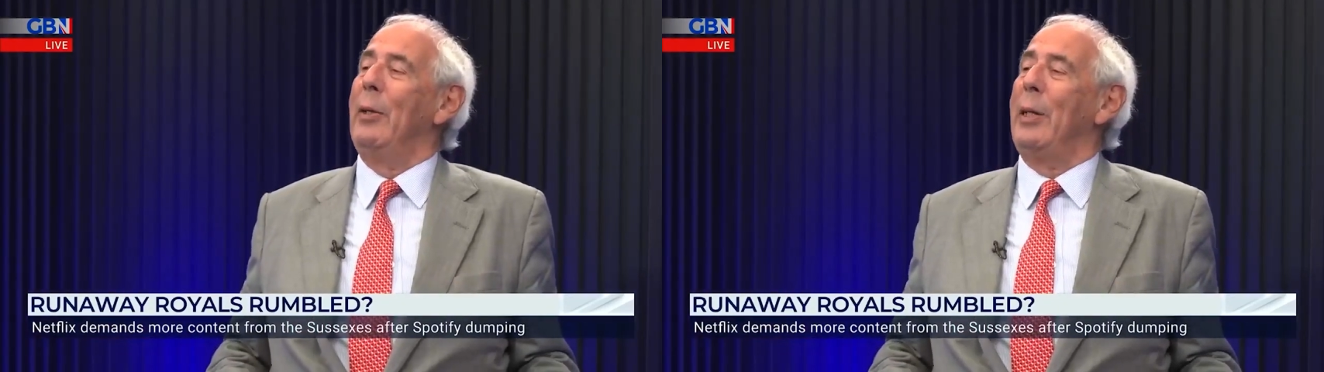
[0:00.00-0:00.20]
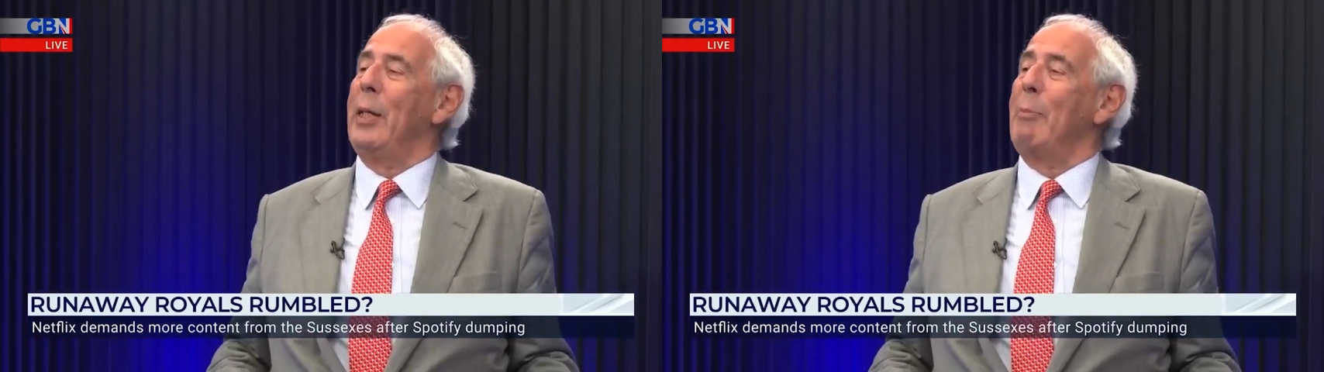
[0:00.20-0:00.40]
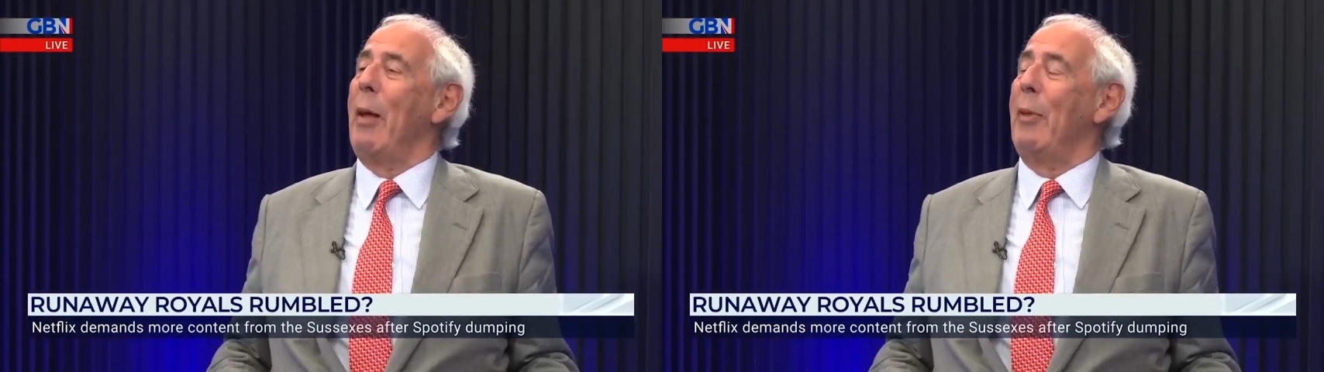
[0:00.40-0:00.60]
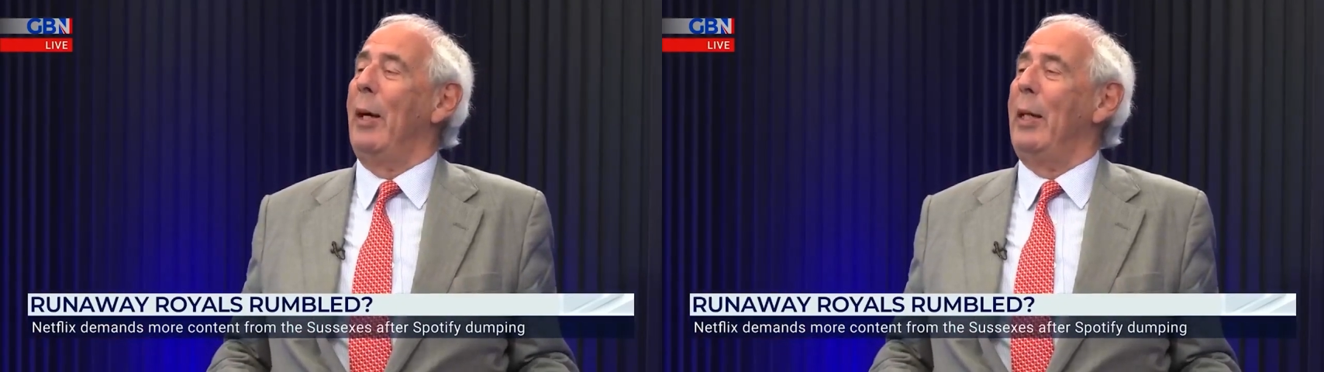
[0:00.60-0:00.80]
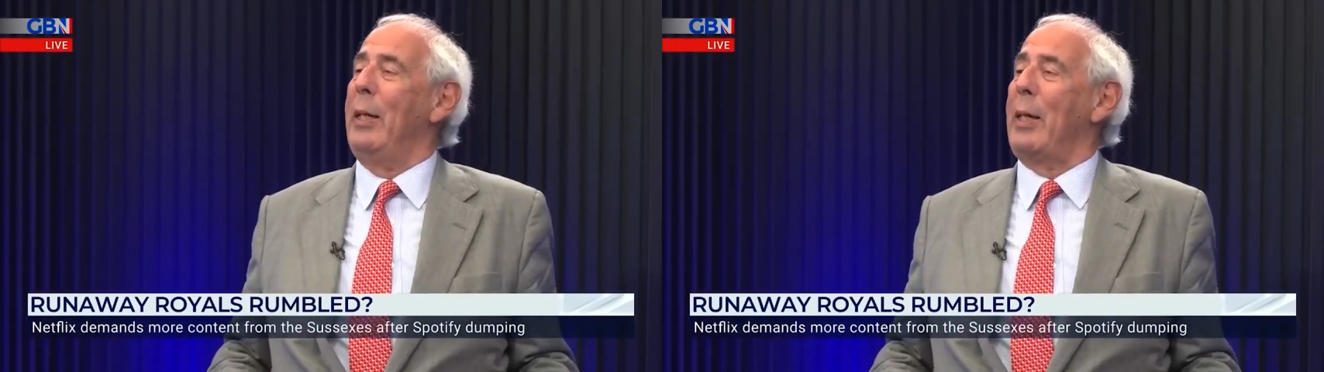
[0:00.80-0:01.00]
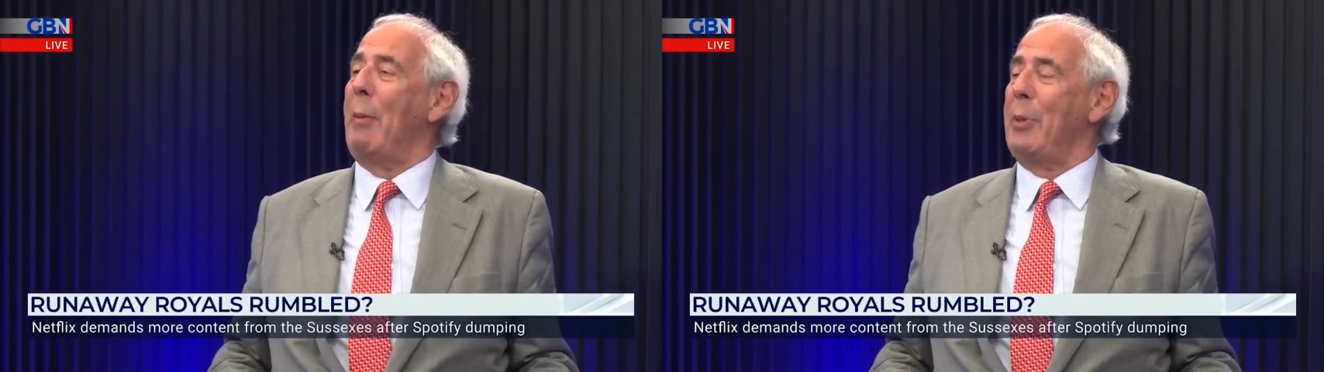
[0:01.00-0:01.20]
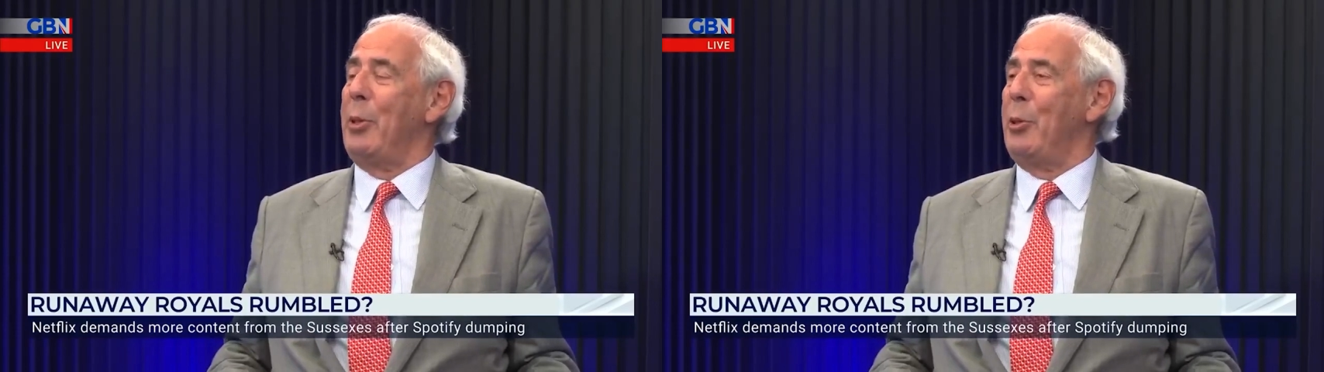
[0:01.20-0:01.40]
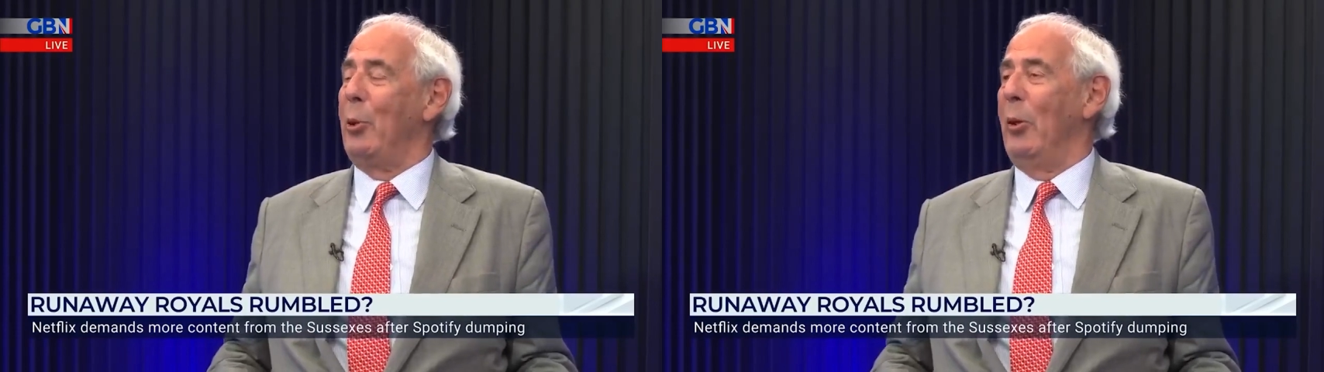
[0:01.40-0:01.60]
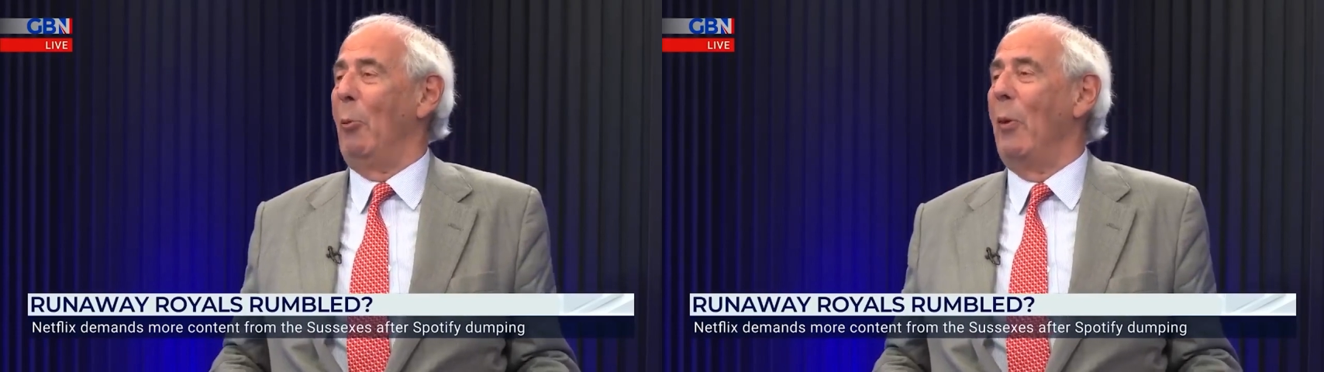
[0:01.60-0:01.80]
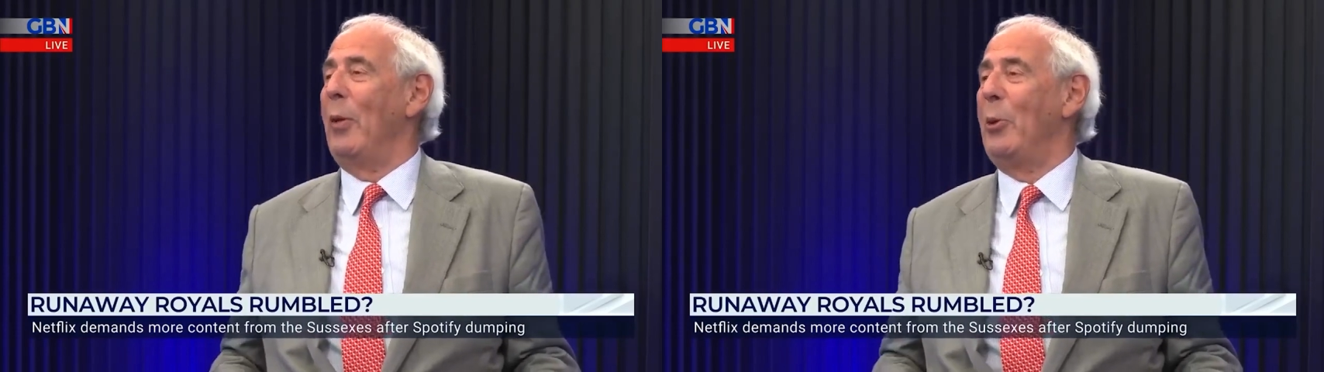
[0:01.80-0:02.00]
that his mother is absolutely sure
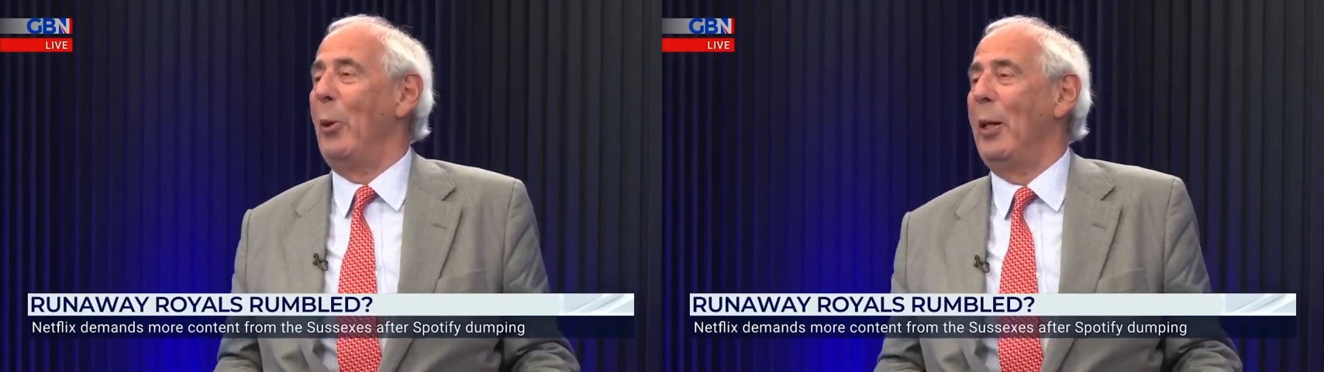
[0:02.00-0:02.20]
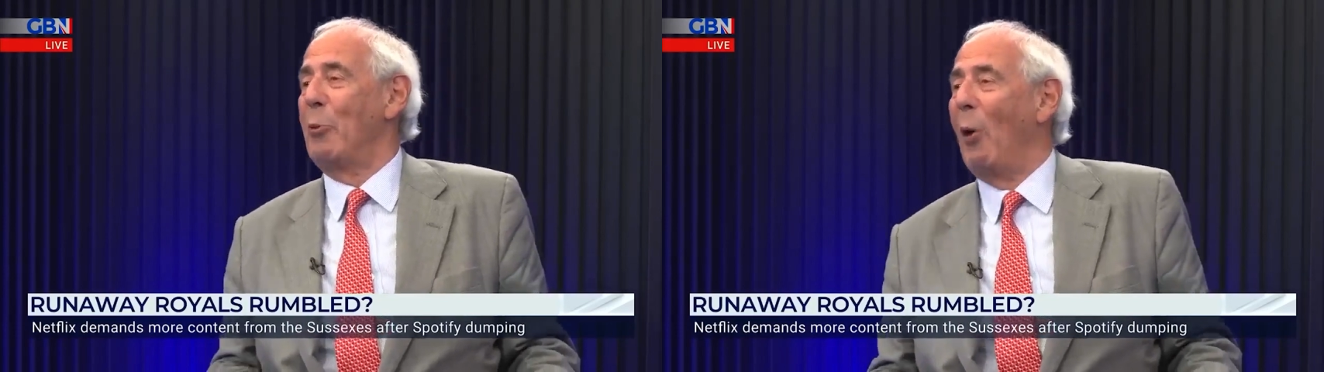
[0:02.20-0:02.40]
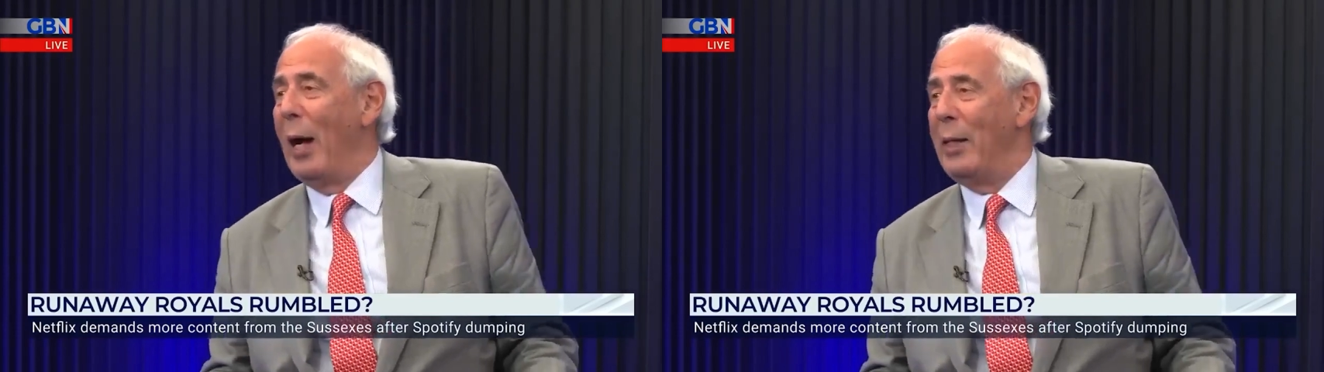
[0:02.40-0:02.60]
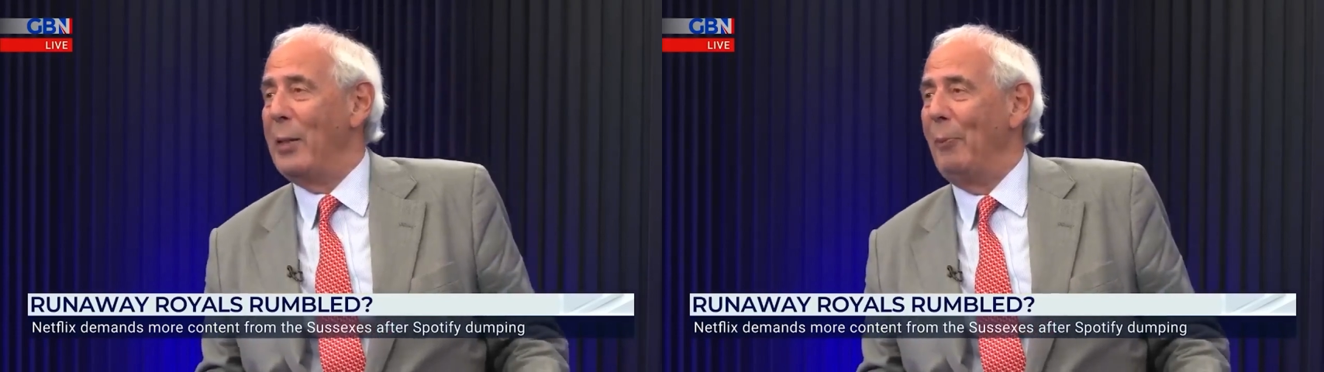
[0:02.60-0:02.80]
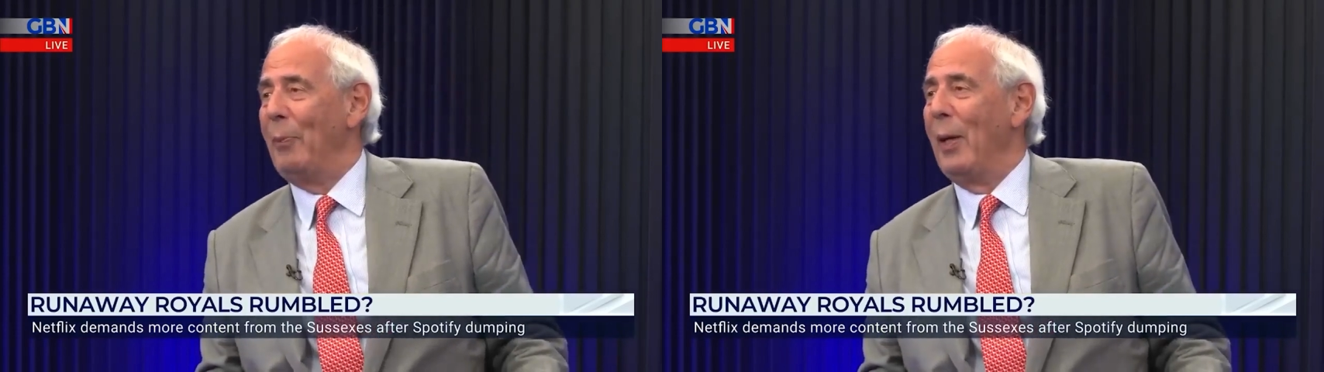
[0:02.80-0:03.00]
that what they're doing is right.